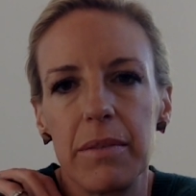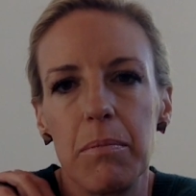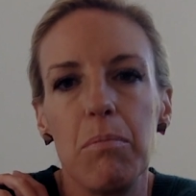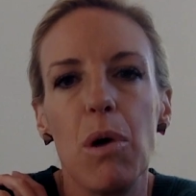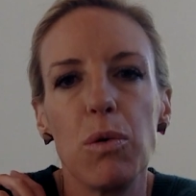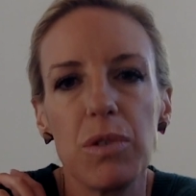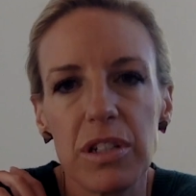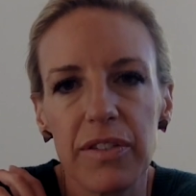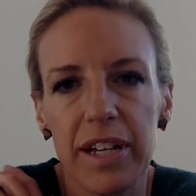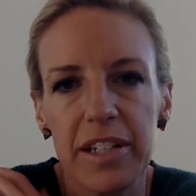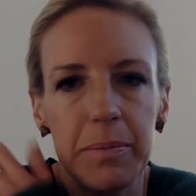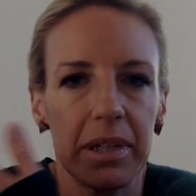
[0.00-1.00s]
most of
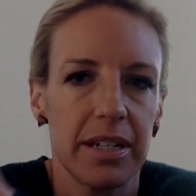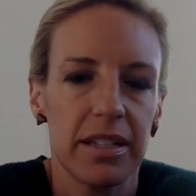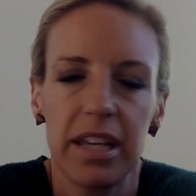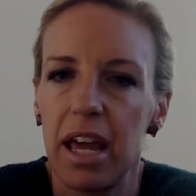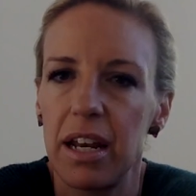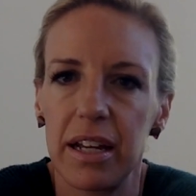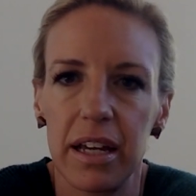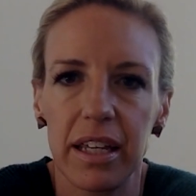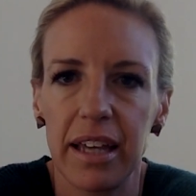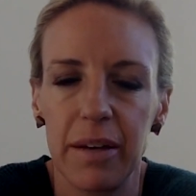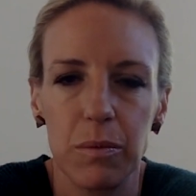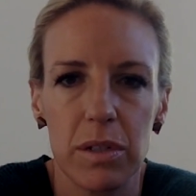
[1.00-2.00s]
us because Canada
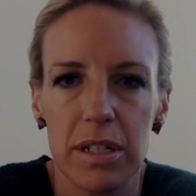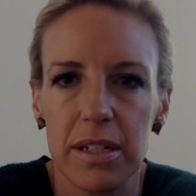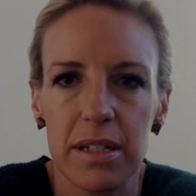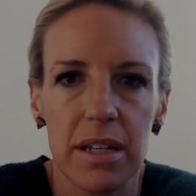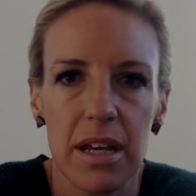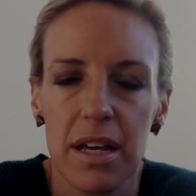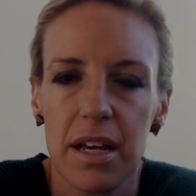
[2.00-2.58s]
again was,